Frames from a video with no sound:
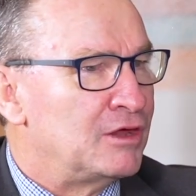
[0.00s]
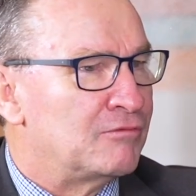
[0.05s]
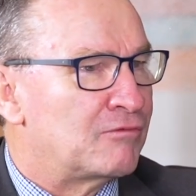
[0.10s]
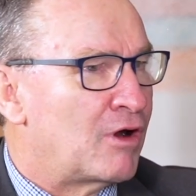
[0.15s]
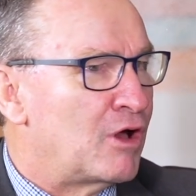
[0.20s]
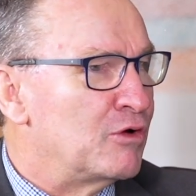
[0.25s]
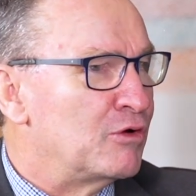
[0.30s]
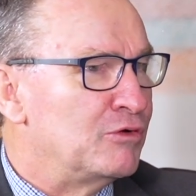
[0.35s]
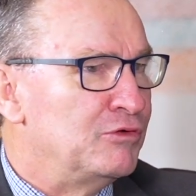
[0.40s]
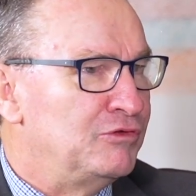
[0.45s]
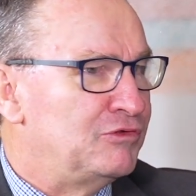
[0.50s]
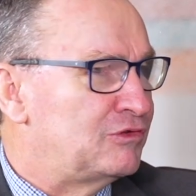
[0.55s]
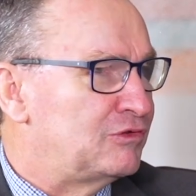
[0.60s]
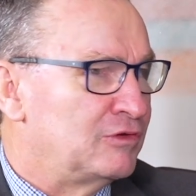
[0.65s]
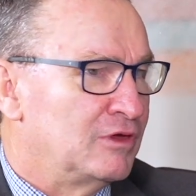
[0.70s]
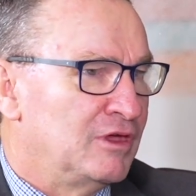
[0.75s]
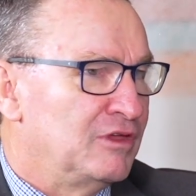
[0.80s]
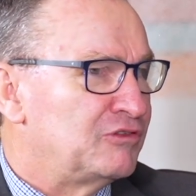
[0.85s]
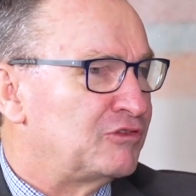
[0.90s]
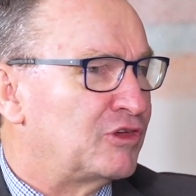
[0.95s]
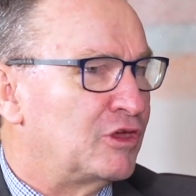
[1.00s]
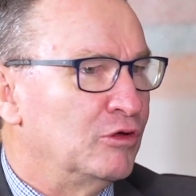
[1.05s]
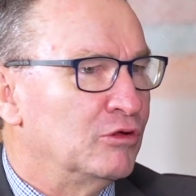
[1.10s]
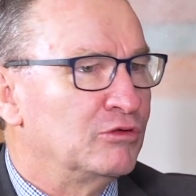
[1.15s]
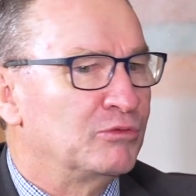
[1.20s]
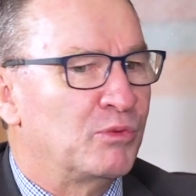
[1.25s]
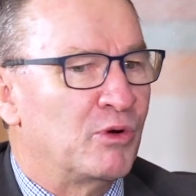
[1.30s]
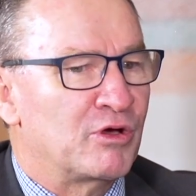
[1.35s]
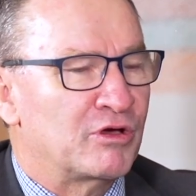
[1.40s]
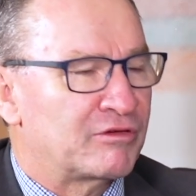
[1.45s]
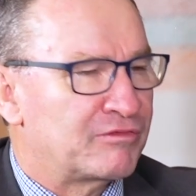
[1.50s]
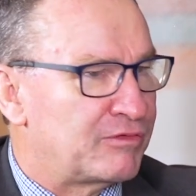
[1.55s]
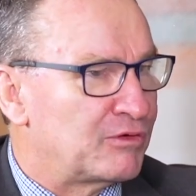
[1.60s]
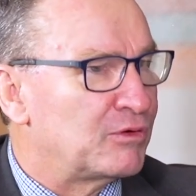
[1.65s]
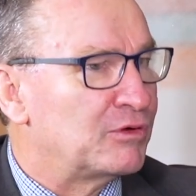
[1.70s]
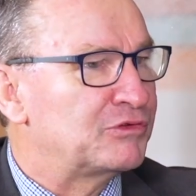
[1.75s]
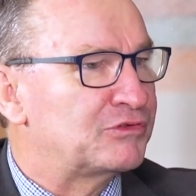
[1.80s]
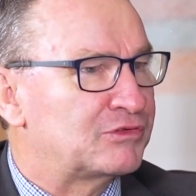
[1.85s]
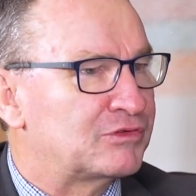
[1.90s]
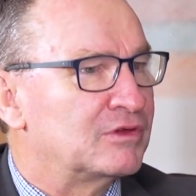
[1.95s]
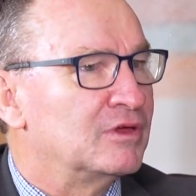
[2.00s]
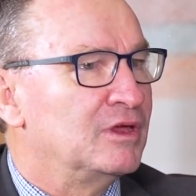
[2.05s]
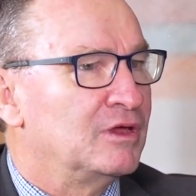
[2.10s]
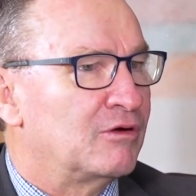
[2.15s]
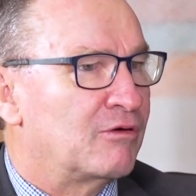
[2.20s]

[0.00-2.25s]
roads, skilled workforce,